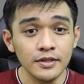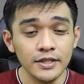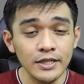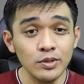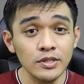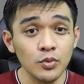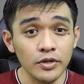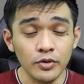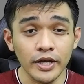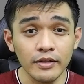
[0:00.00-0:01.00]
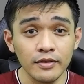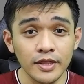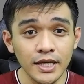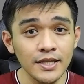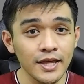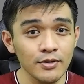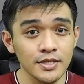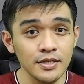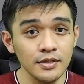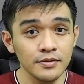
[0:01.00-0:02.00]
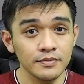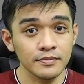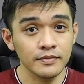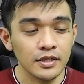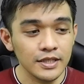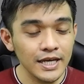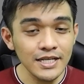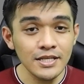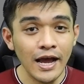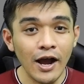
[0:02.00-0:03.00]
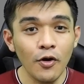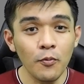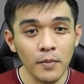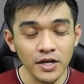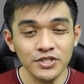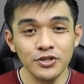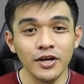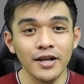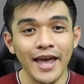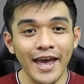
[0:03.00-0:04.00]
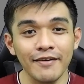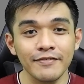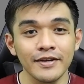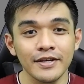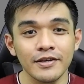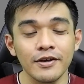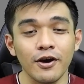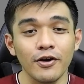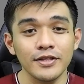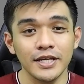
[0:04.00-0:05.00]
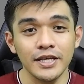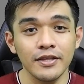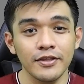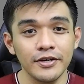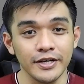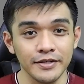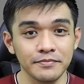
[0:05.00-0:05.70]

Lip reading: Day 21, you'll get 10,000. Guess how much you're gonna have on day 30?